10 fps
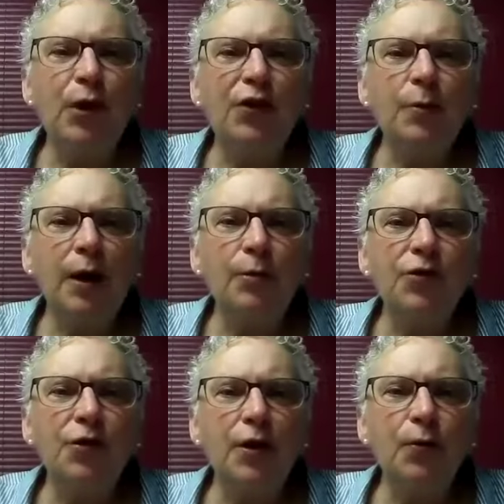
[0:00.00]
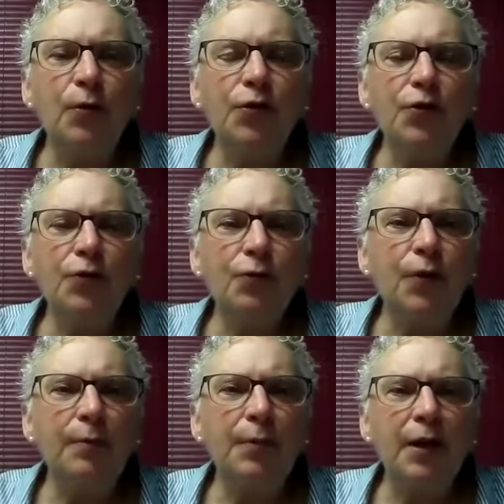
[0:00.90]
of weeks of Bible study, we're just
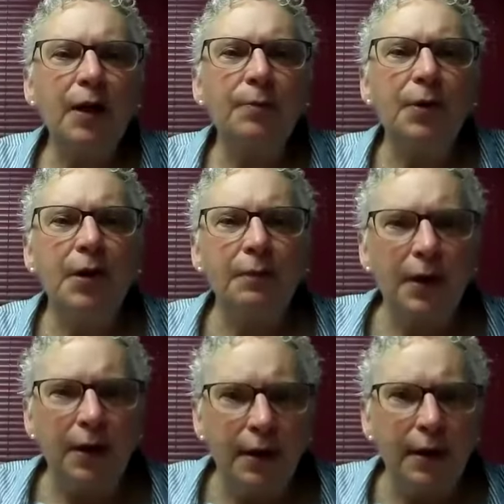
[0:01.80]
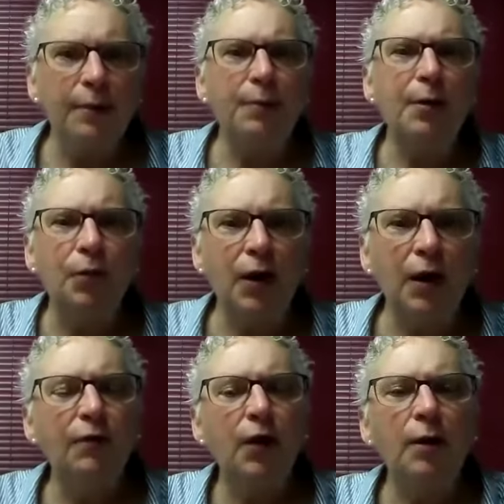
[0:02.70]
ramping up and getting people
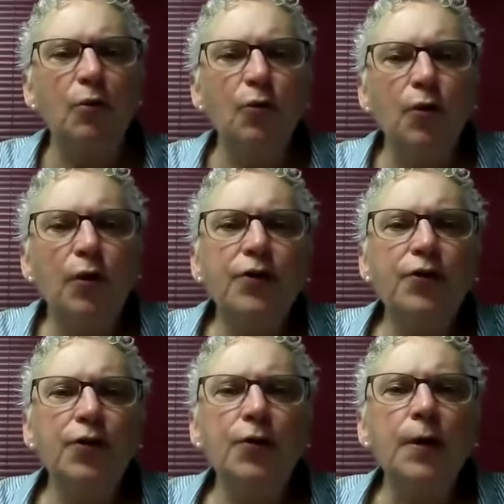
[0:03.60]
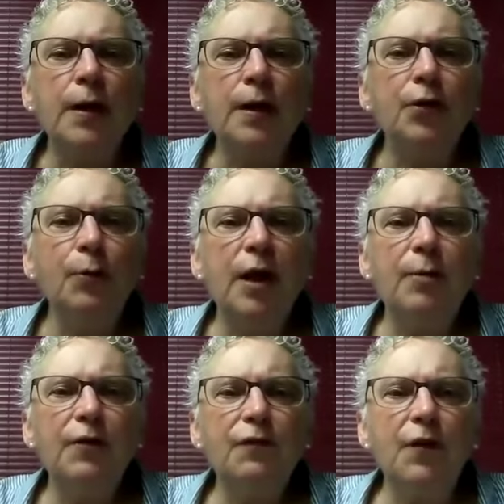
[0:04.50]
kind of on board. So there may
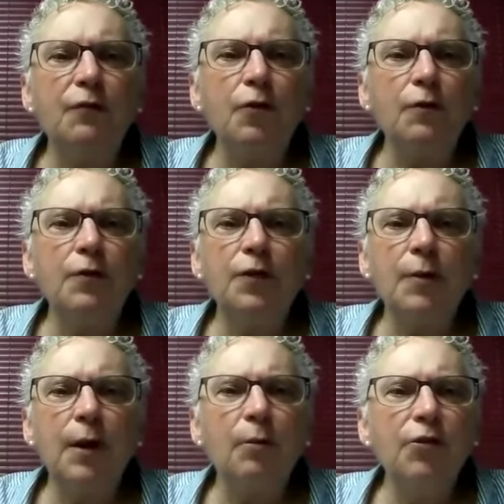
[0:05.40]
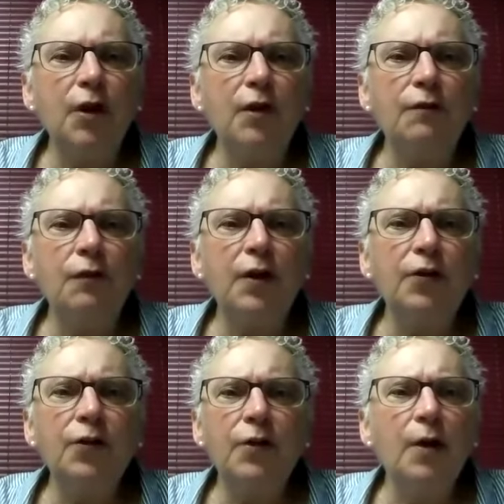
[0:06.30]
be favorite Bible study
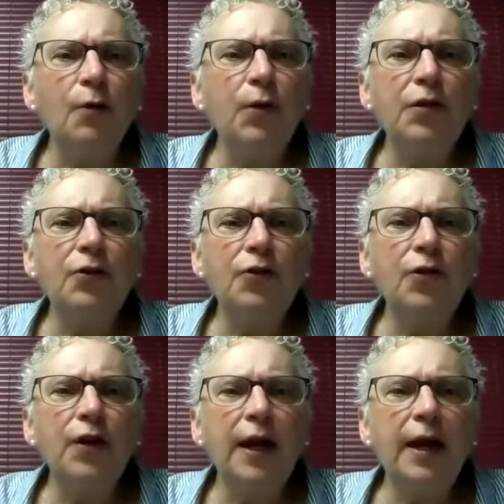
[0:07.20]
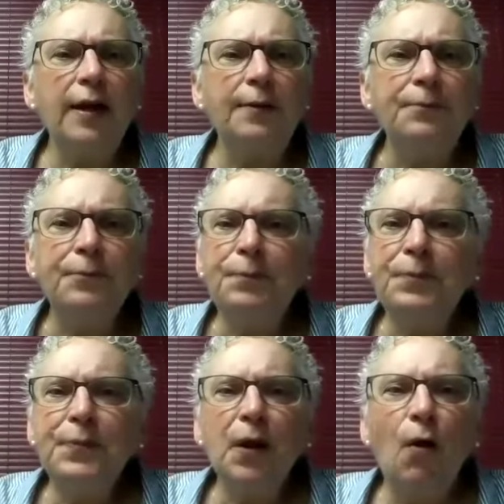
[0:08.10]
friends that are not with us today, and
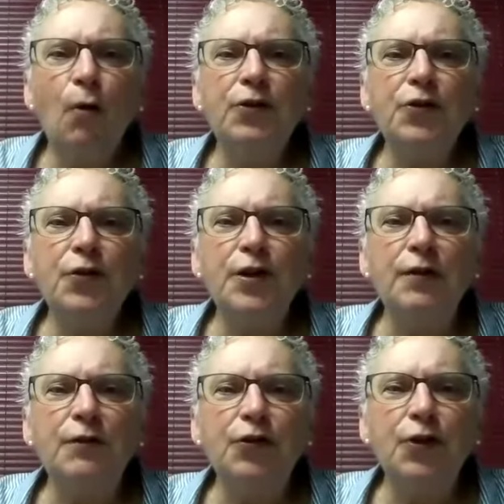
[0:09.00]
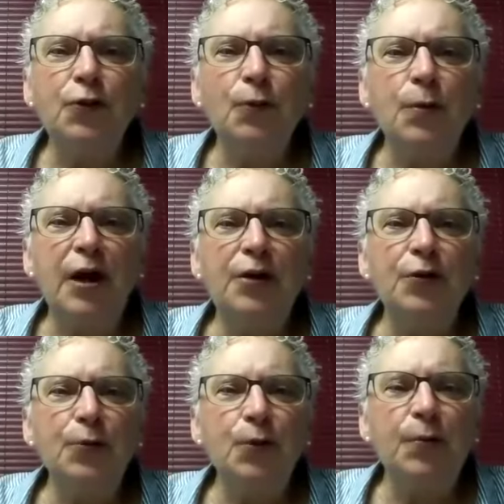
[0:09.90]
always good to give a gentle
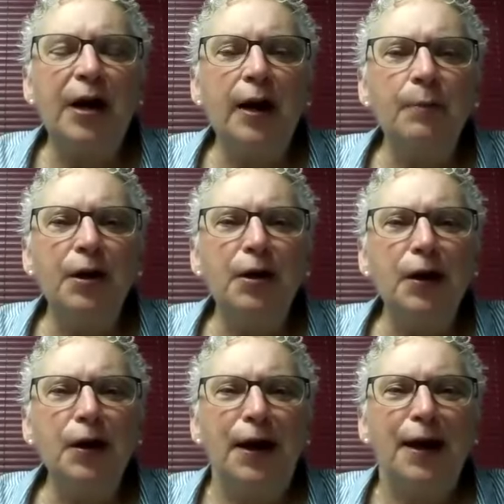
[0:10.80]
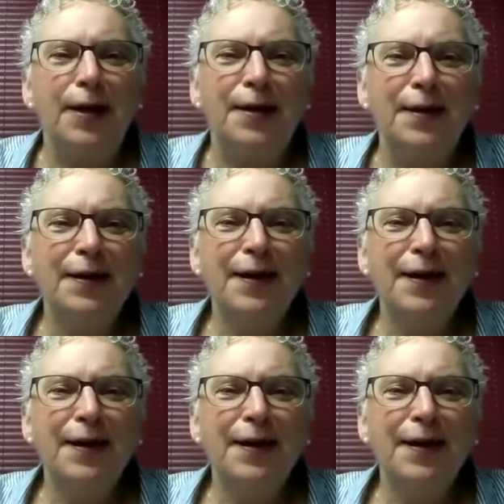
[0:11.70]
reminder that we're back meeting again.